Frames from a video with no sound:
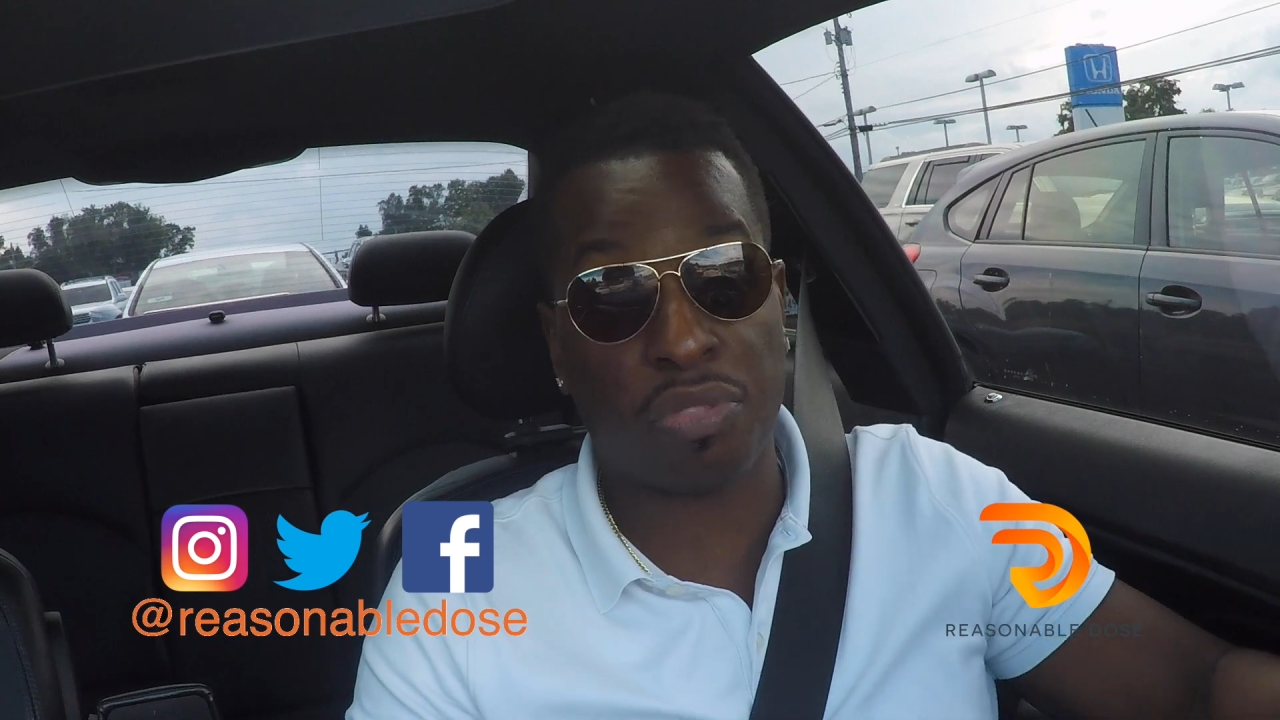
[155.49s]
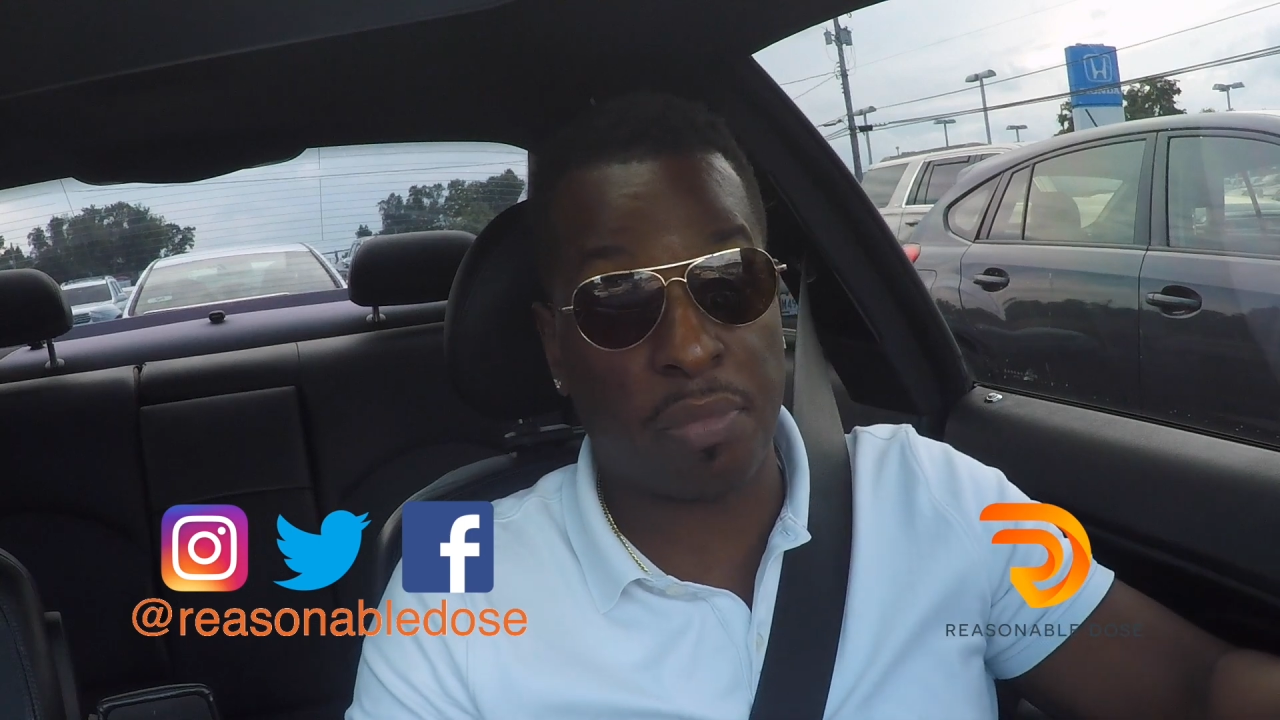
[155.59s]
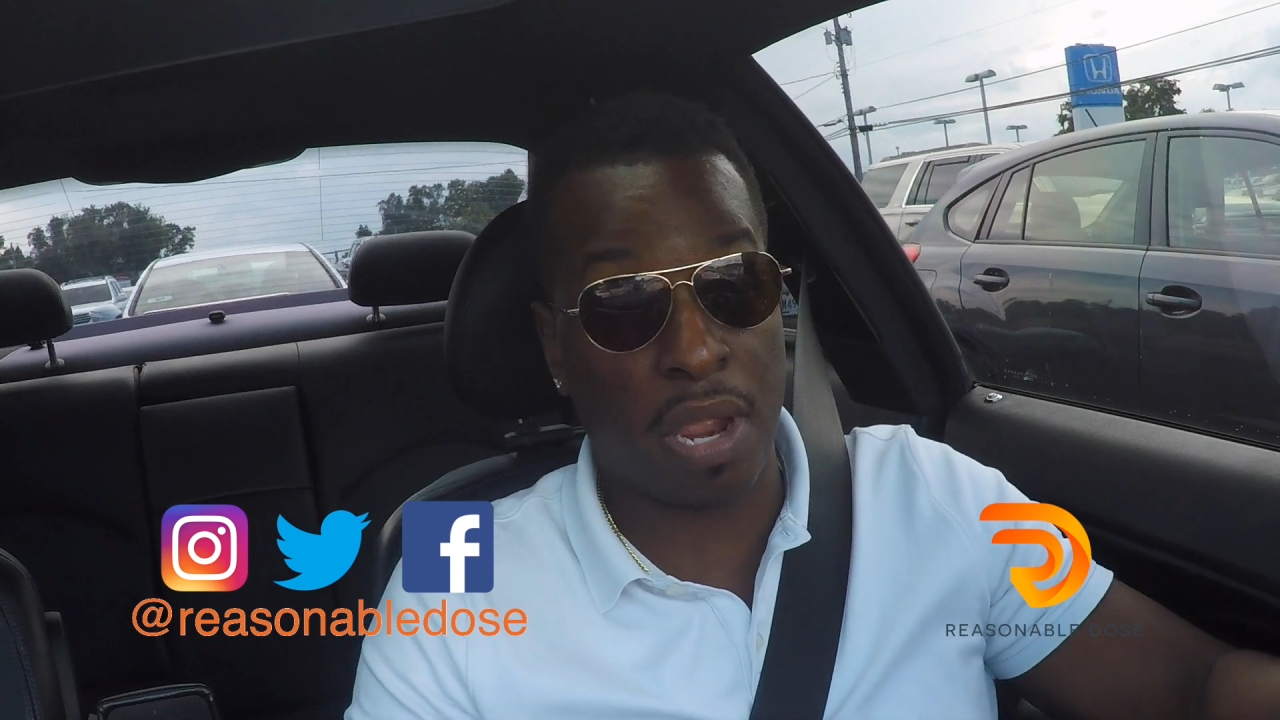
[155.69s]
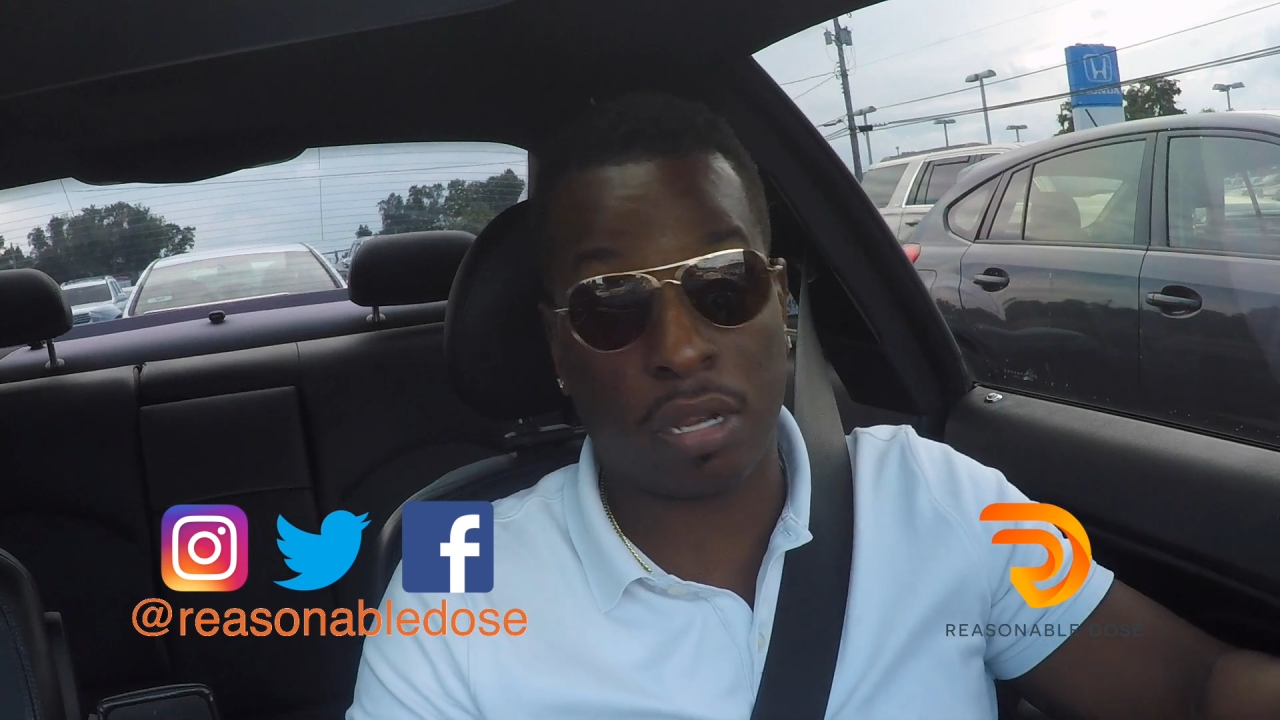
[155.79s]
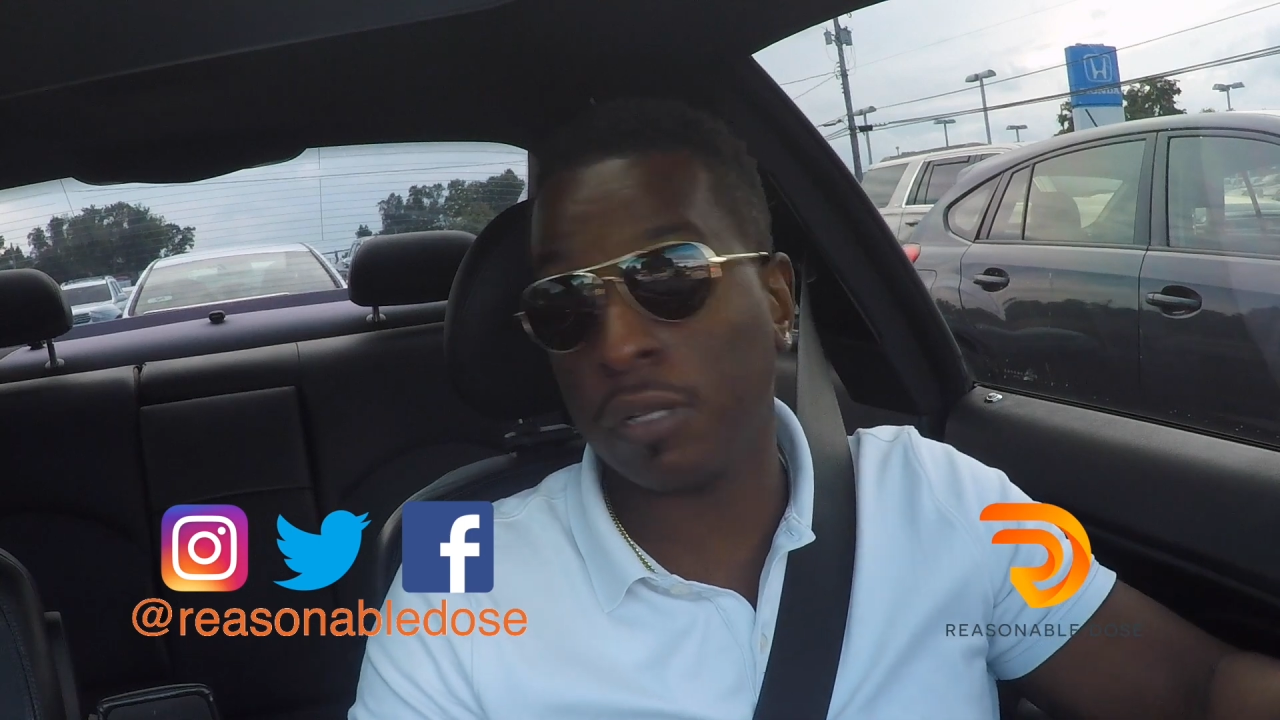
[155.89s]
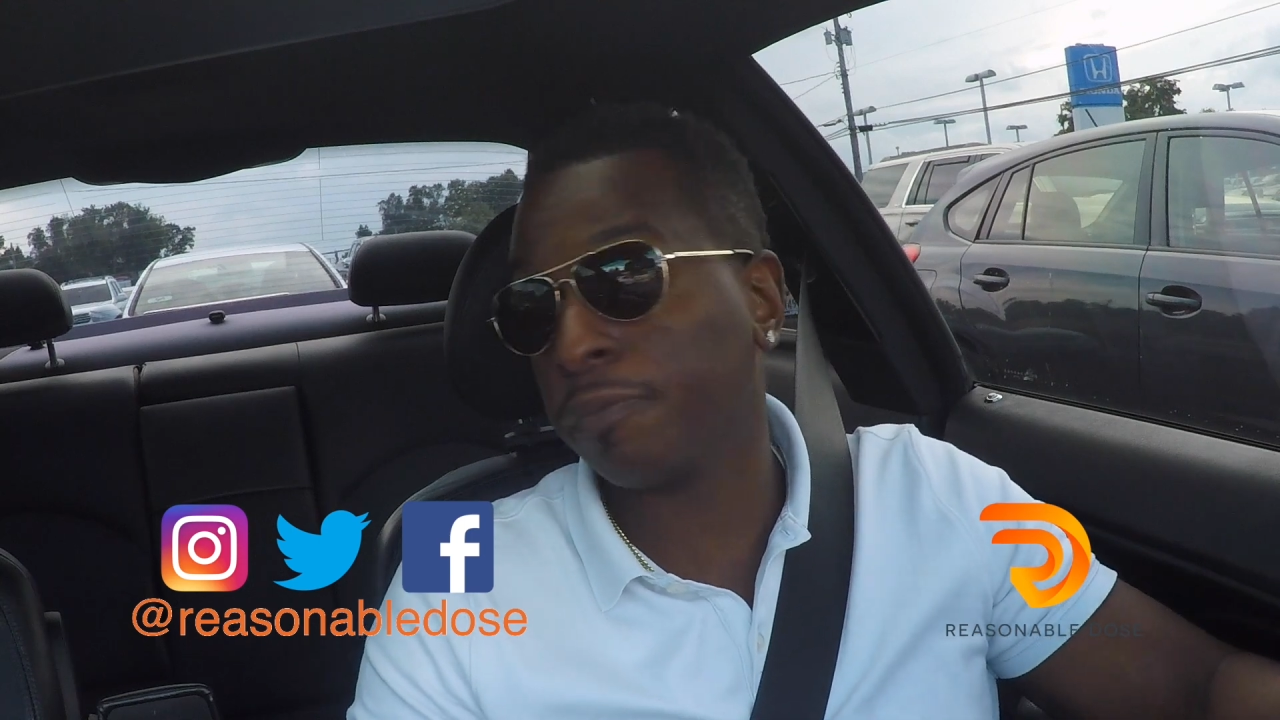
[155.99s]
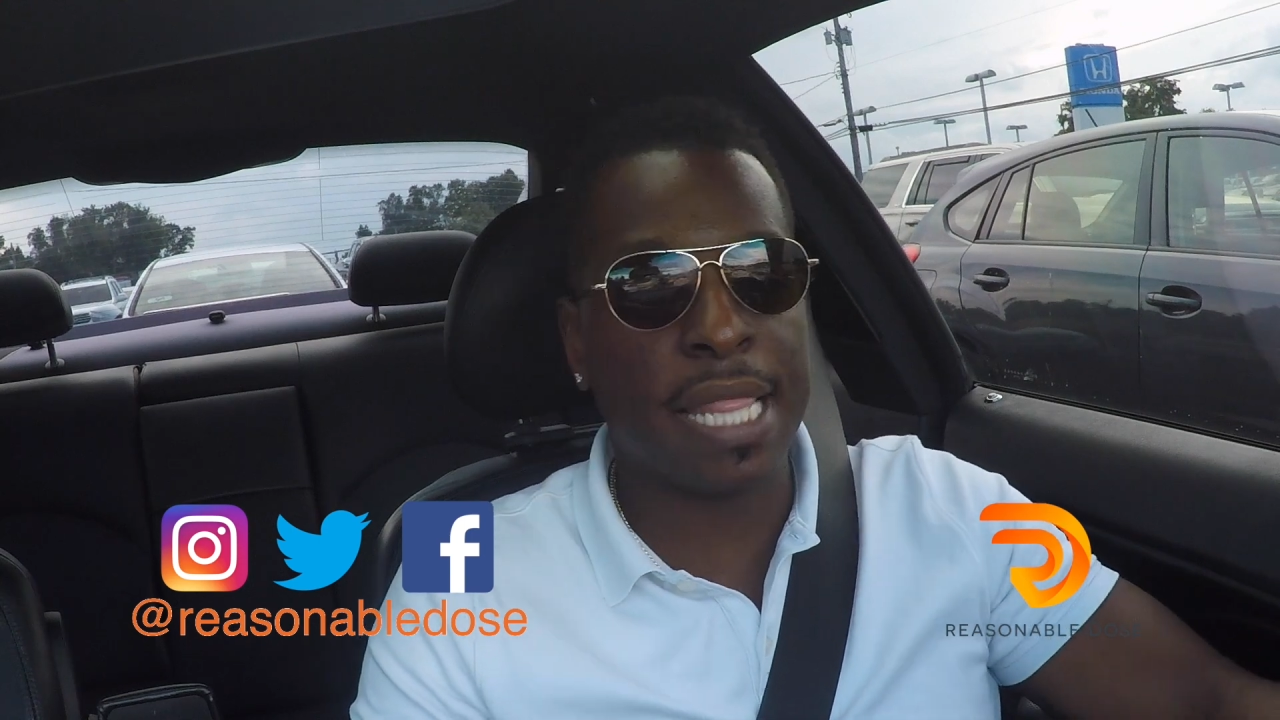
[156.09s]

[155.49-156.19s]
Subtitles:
with America,